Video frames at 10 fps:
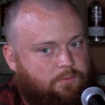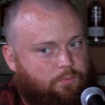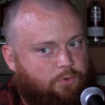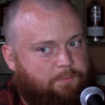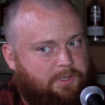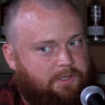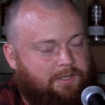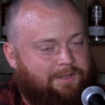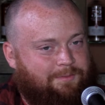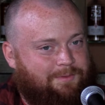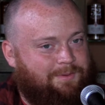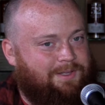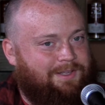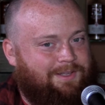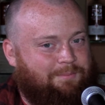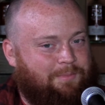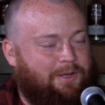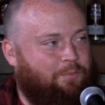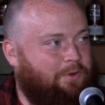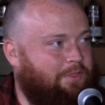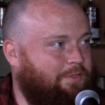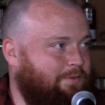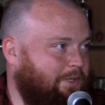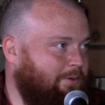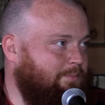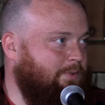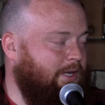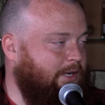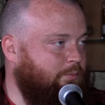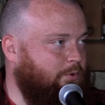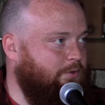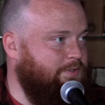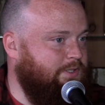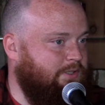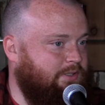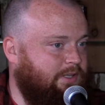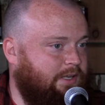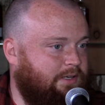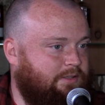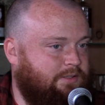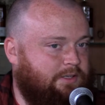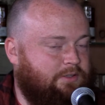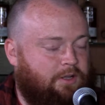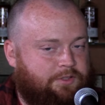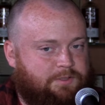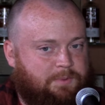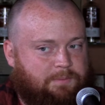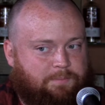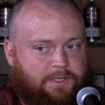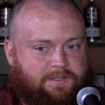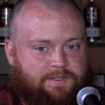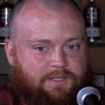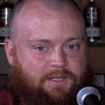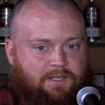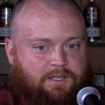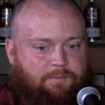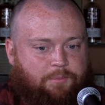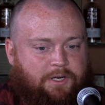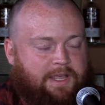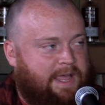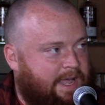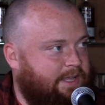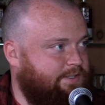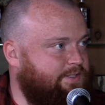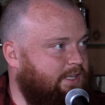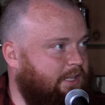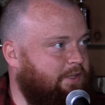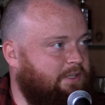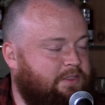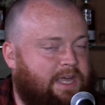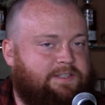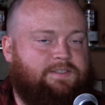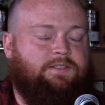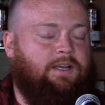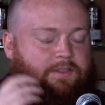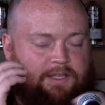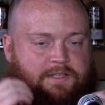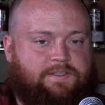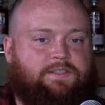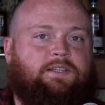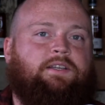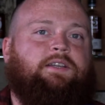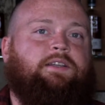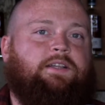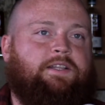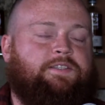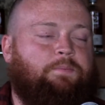would be met with, kind words and acknowledgement, but it has. And I think that's the